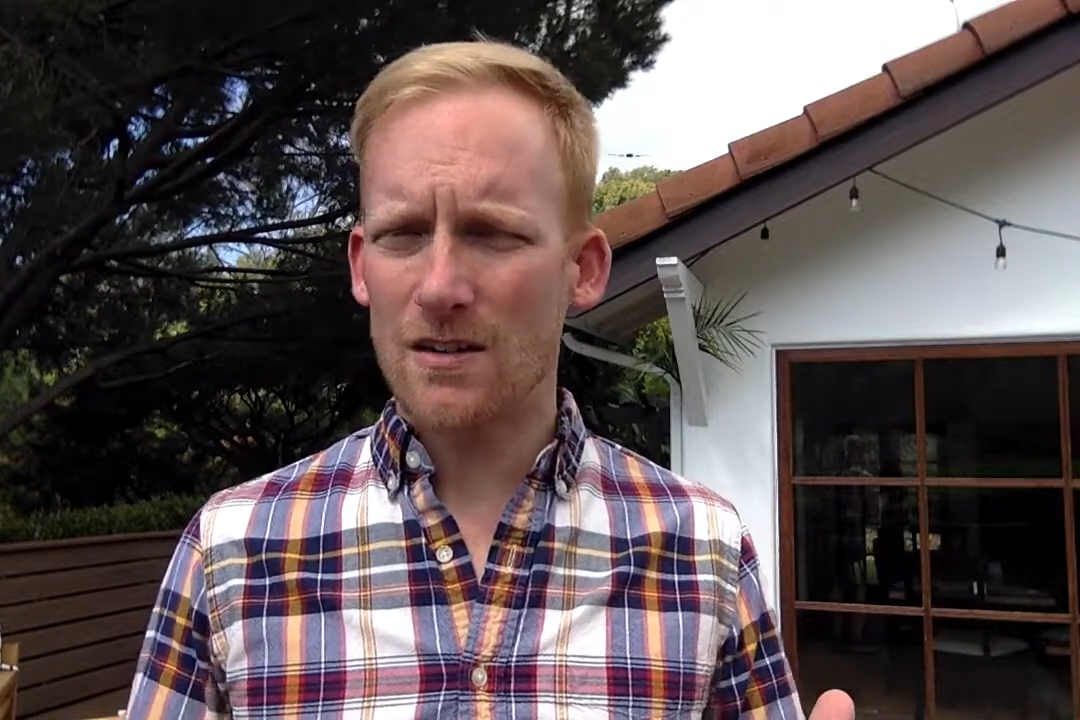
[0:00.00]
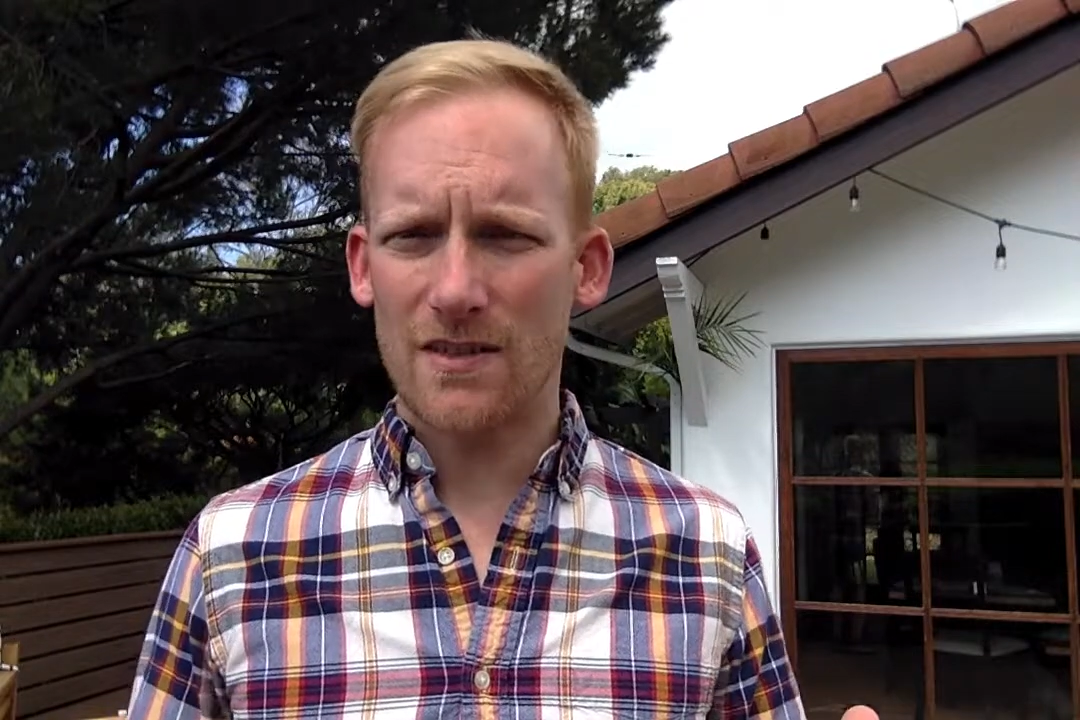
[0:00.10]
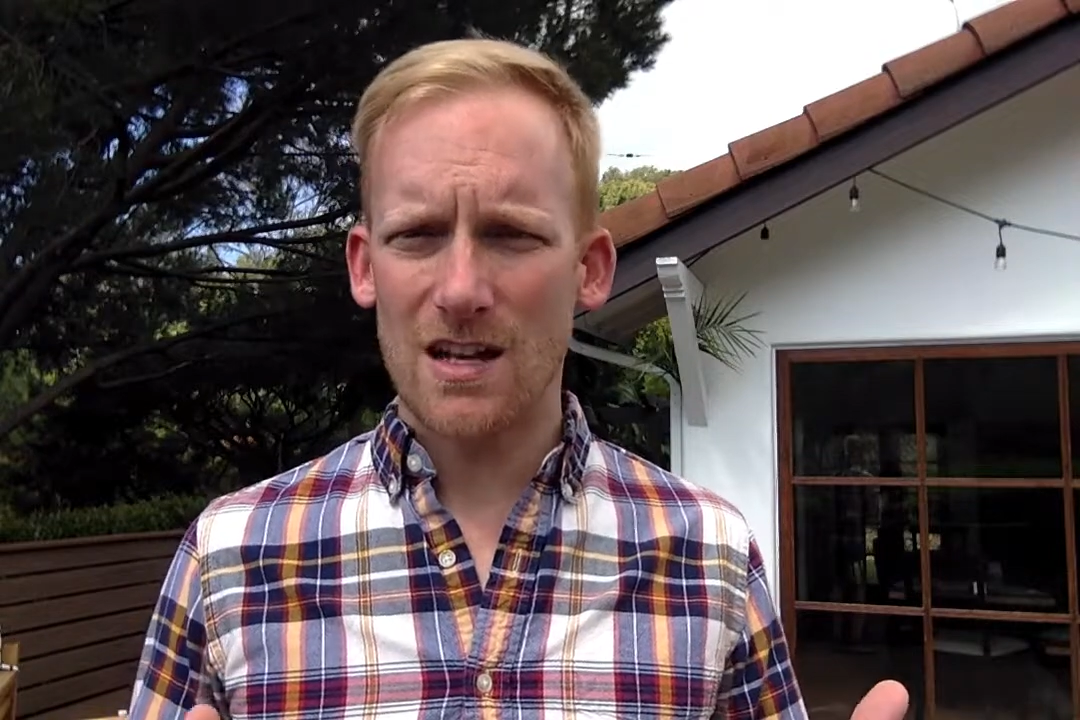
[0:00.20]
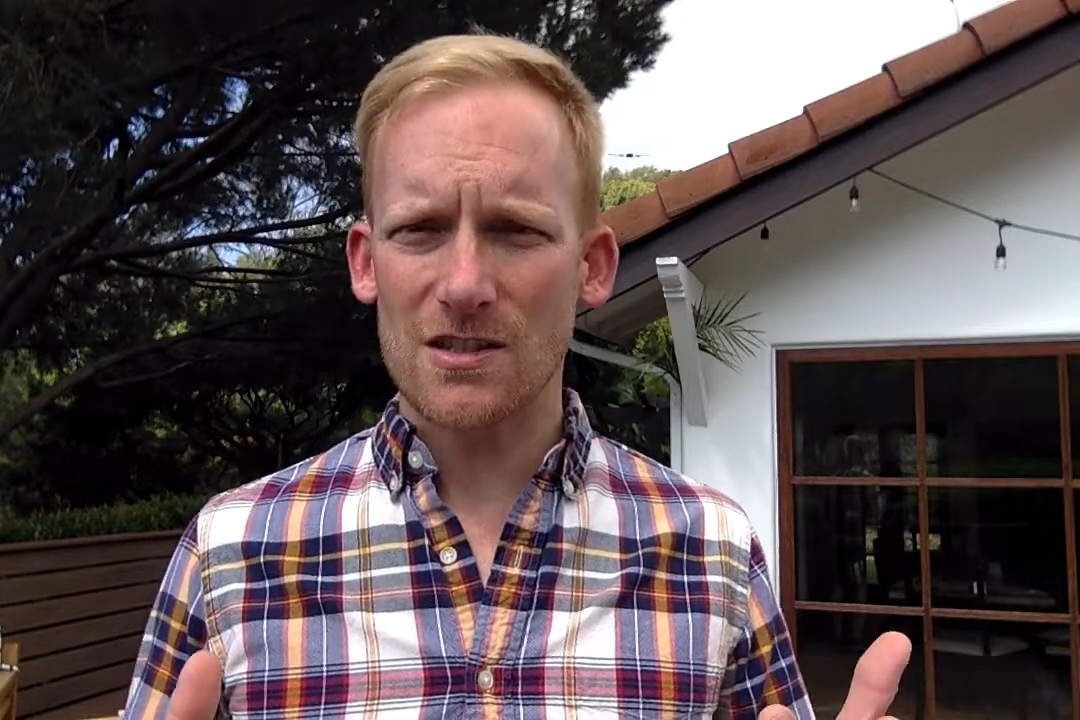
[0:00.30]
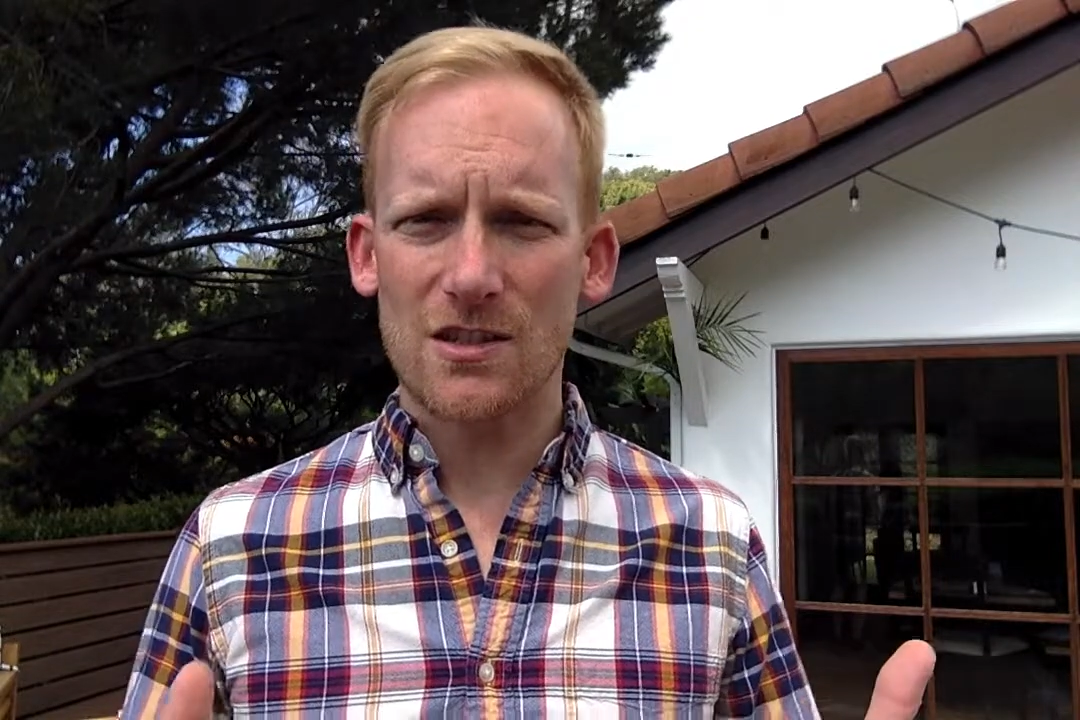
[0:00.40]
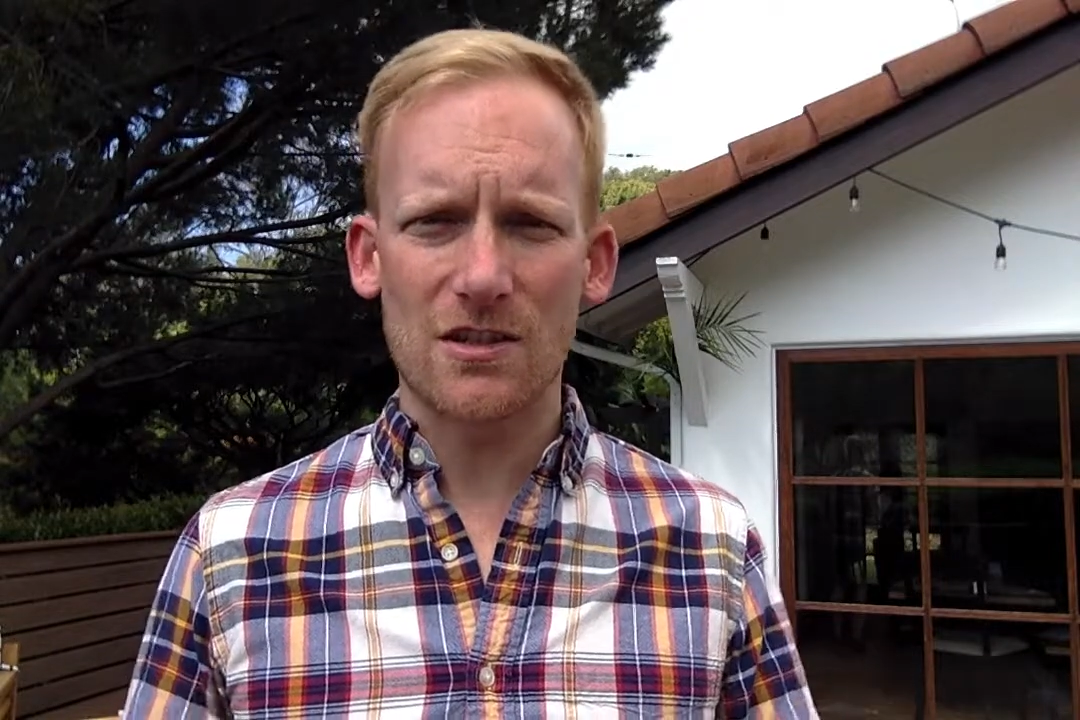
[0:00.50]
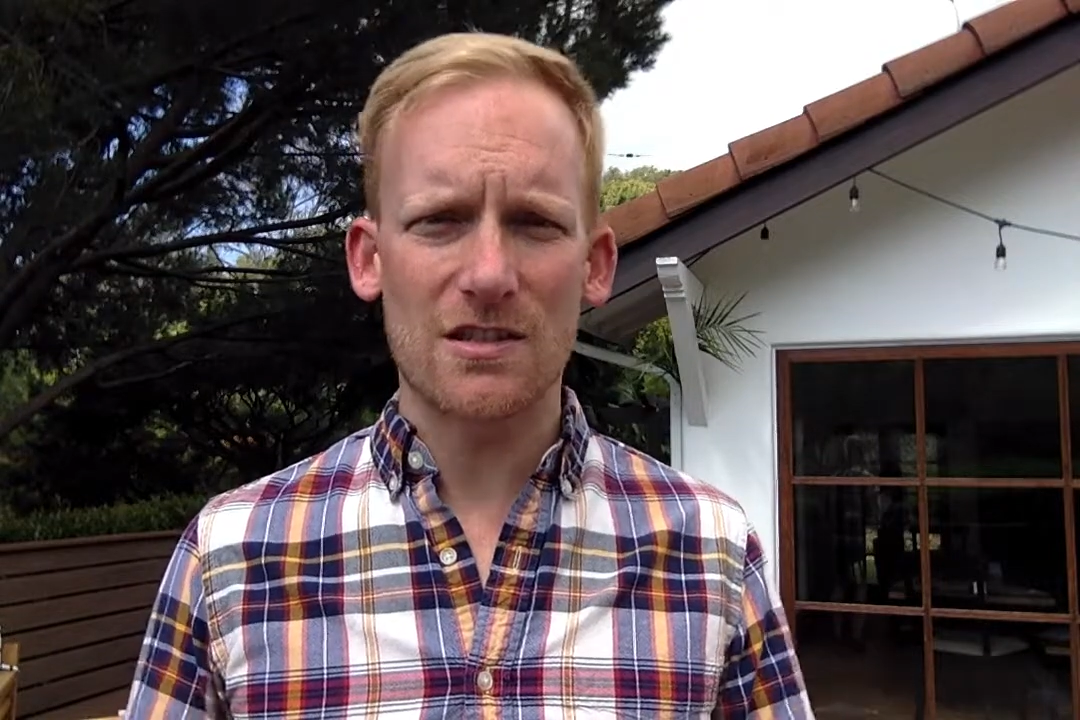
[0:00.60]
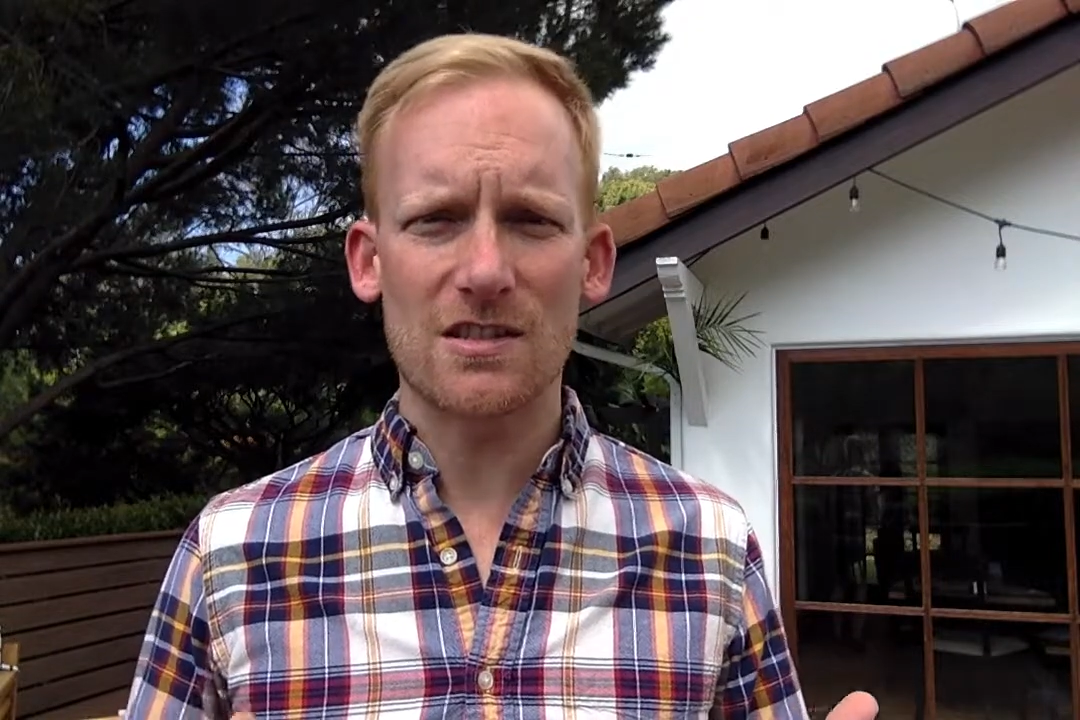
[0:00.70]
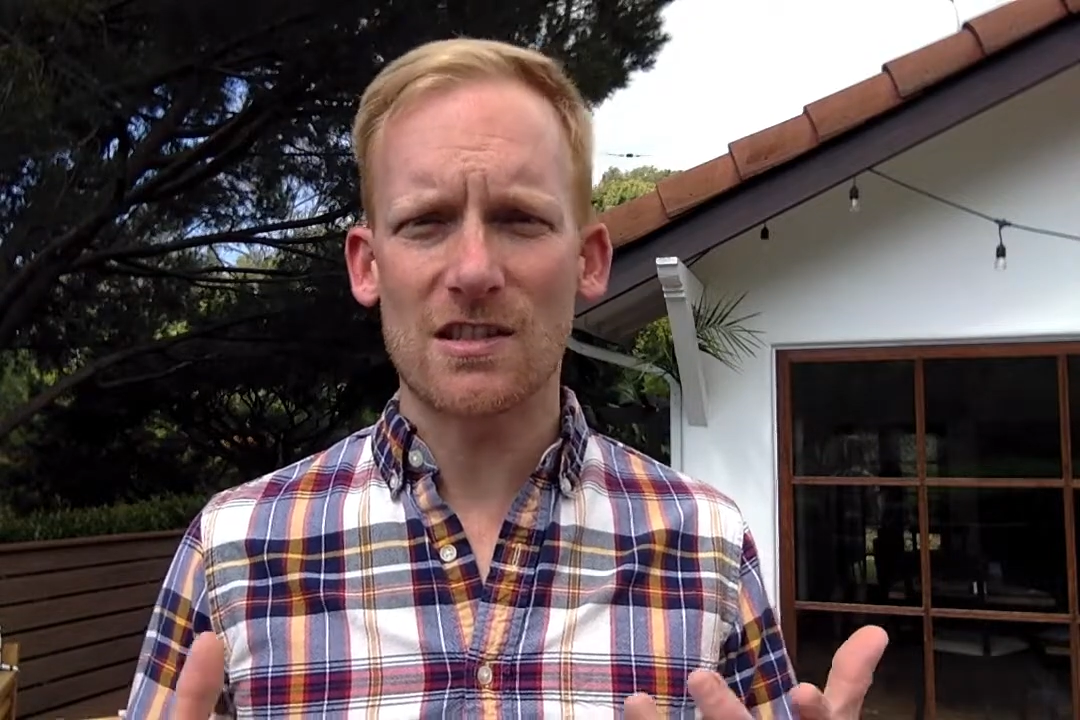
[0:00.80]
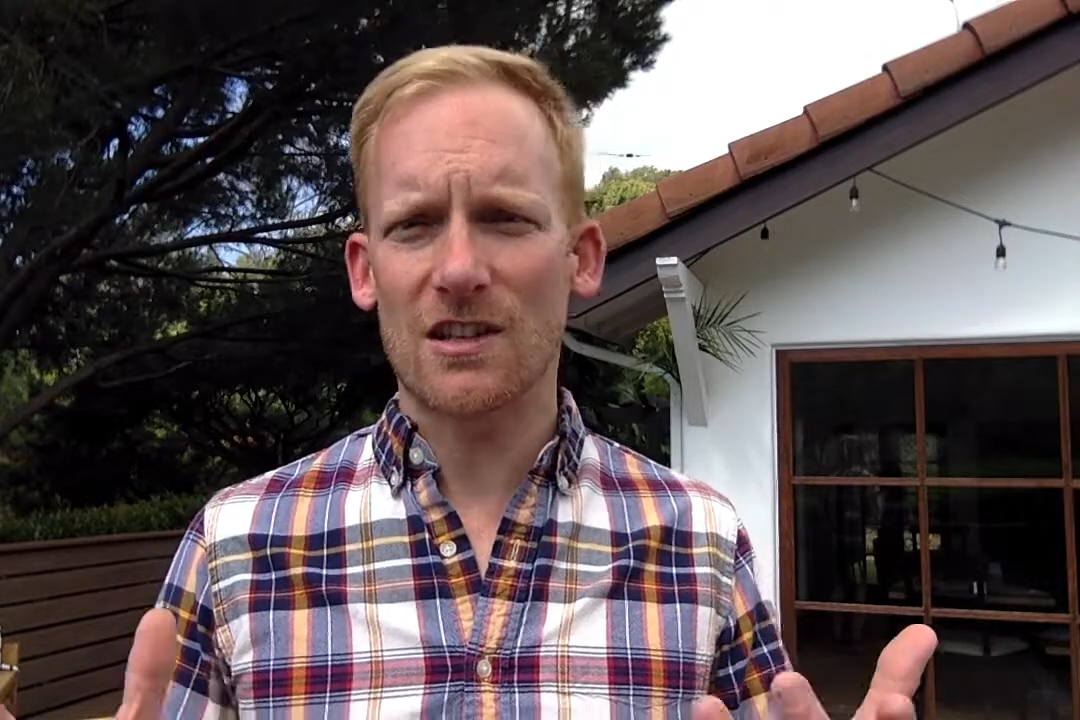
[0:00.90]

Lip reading: of God's goodness